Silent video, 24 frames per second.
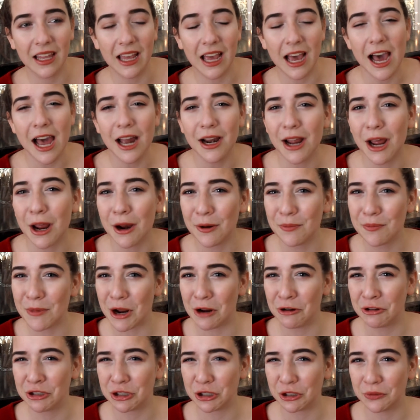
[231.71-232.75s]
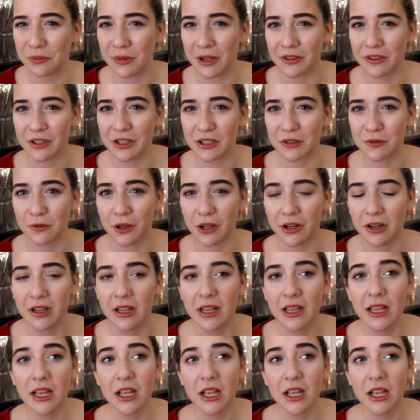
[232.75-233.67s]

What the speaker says: I'm not sure about this one.